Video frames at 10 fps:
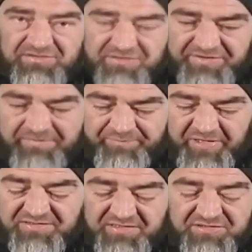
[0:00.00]
So that
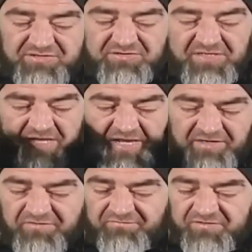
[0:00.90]
brings us to the
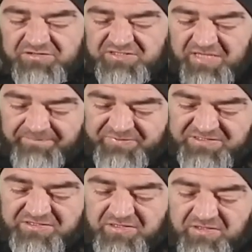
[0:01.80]
end of this
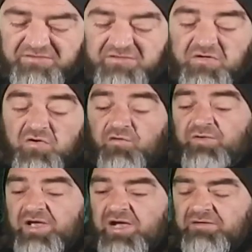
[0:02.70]
episode
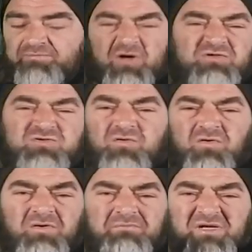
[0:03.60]
where I unbox
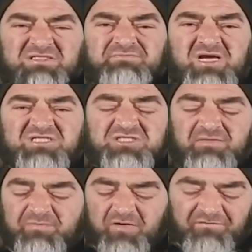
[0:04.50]
all a mixed
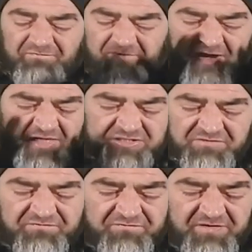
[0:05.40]
mashup of
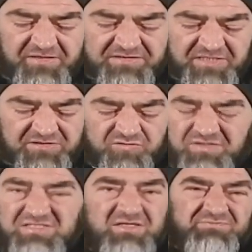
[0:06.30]
action figures and
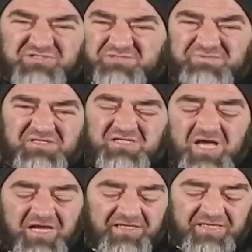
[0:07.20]
toys that have just been
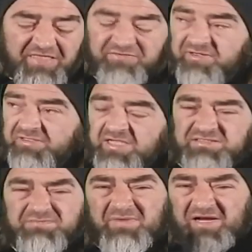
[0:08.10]
lying gathering
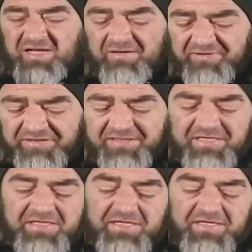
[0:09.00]
dust in my cupboard.